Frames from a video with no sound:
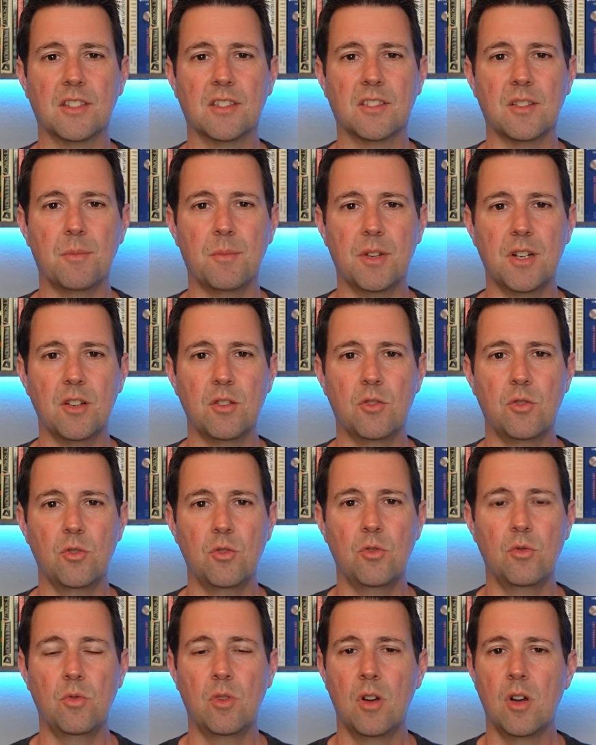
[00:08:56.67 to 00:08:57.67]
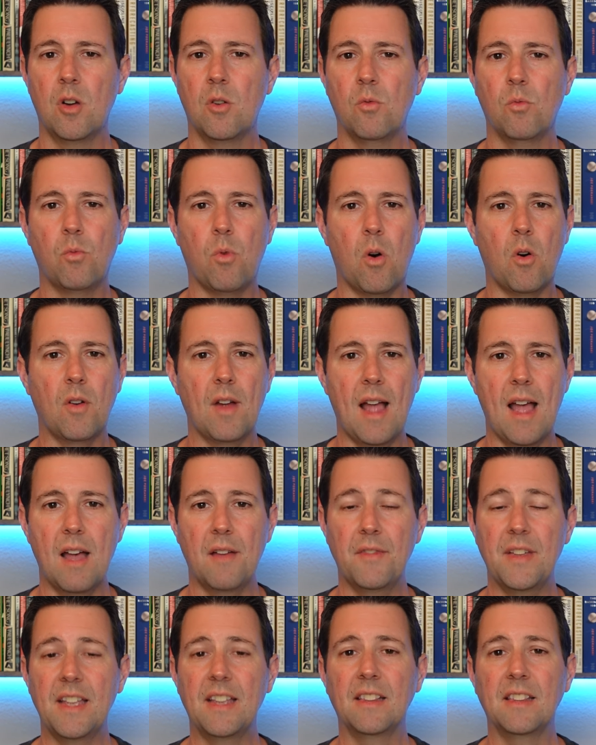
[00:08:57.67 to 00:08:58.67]
is somebody who won't
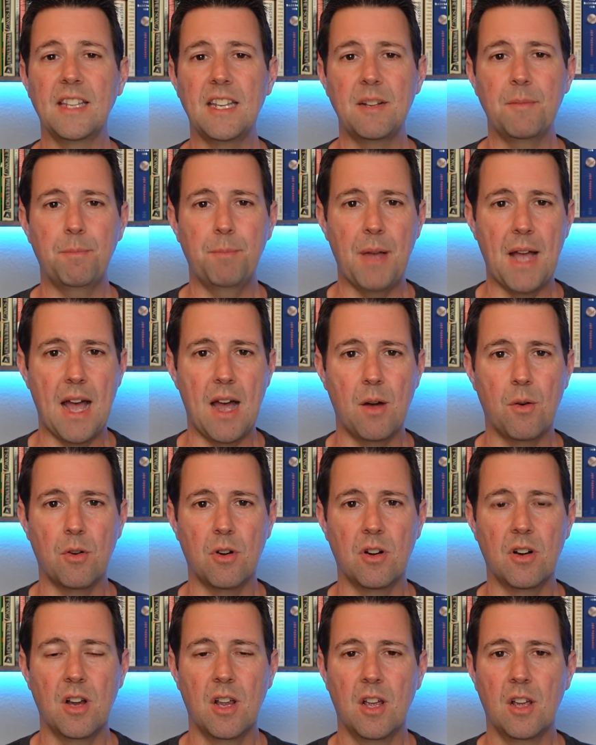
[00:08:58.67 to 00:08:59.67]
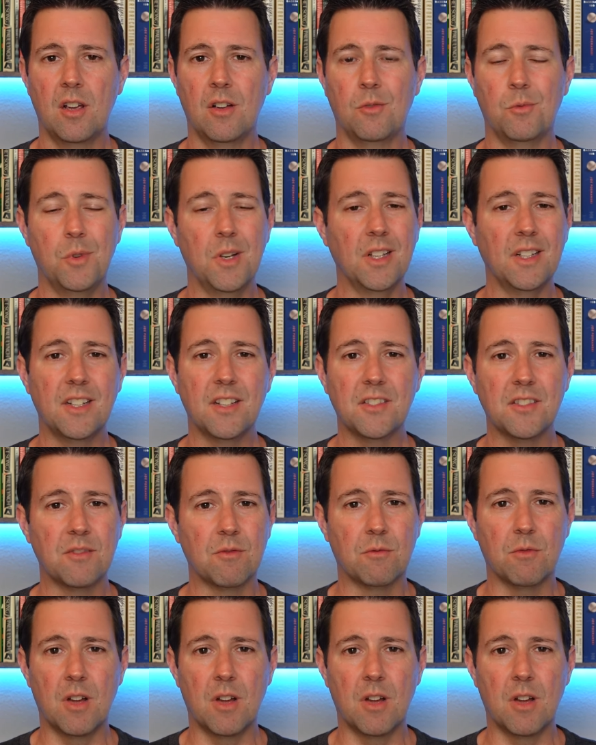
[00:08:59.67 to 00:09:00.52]
have elite power, really doesn't